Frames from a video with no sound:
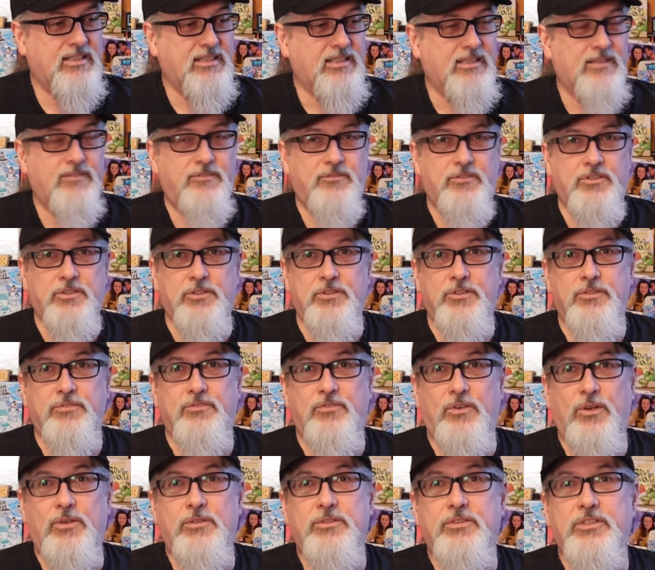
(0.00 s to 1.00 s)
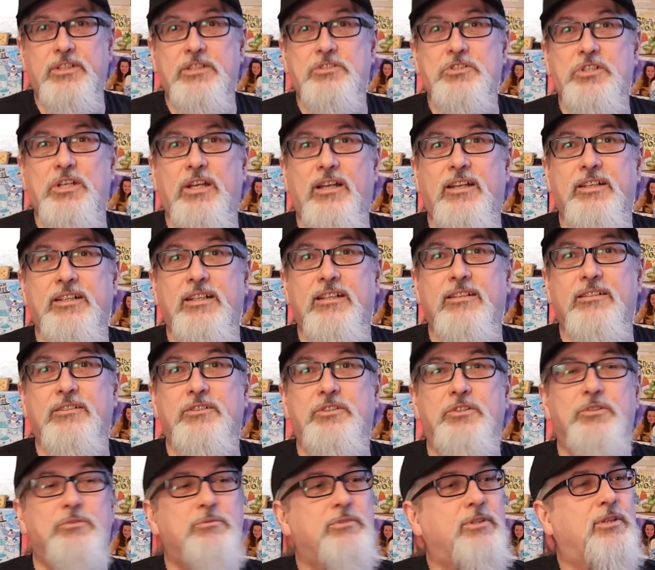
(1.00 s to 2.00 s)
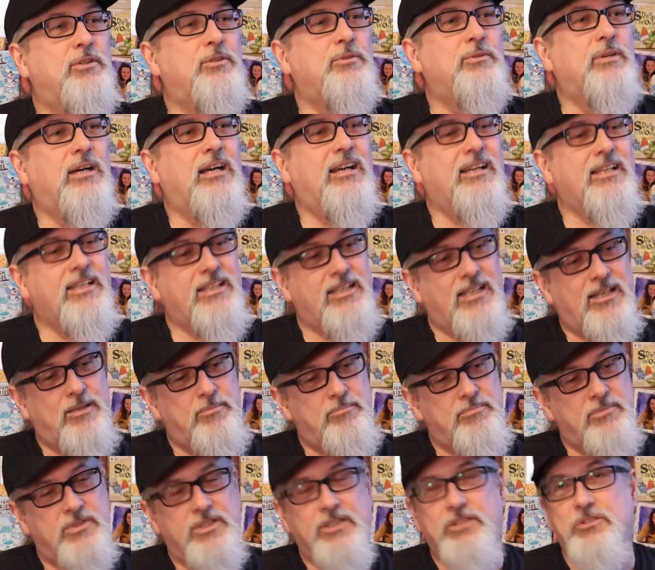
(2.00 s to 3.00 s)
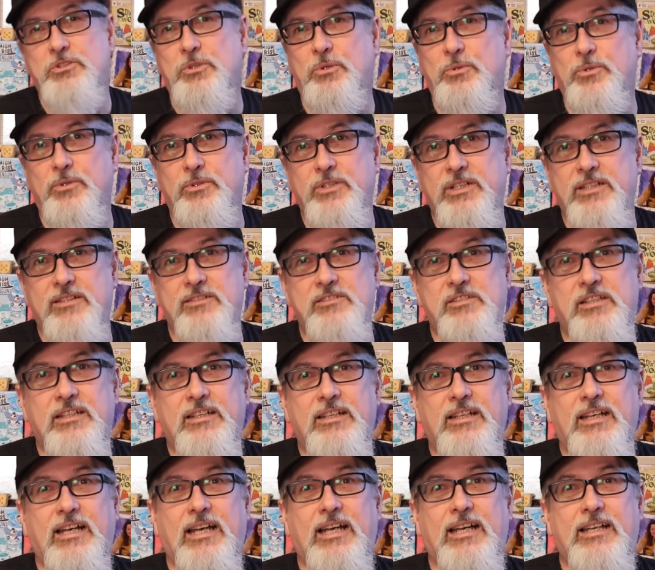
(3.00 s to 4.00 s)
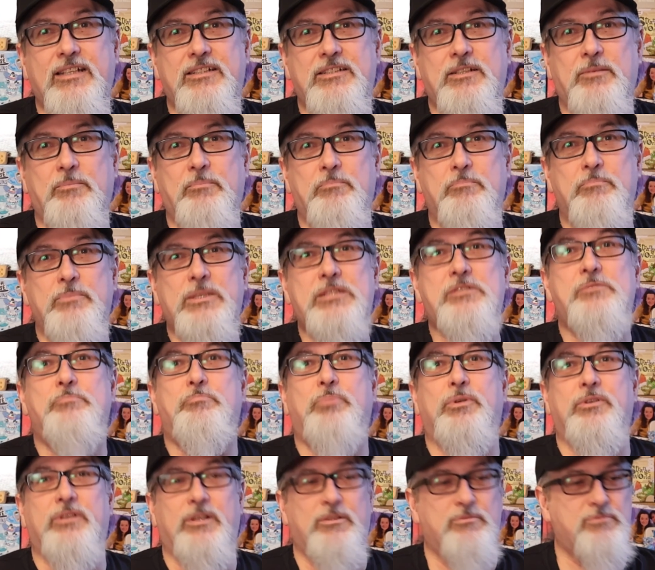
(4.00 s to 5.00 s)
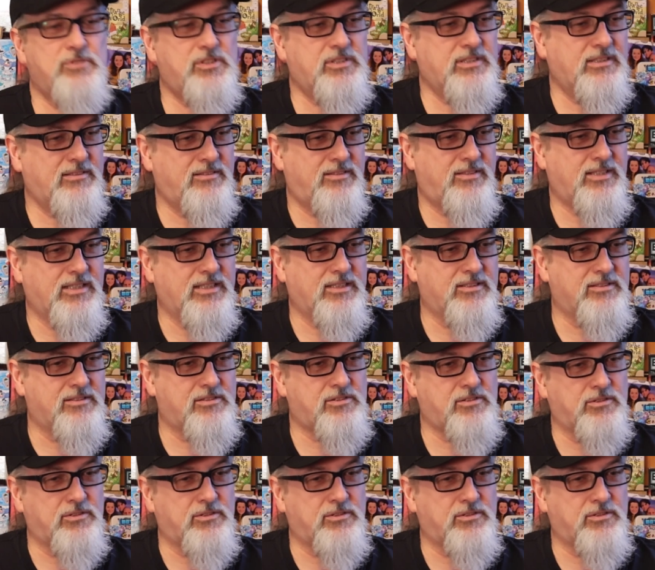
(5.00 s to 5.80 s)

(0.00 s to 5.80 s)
if you follow the channel, you know I am notorious at mispronouncing things.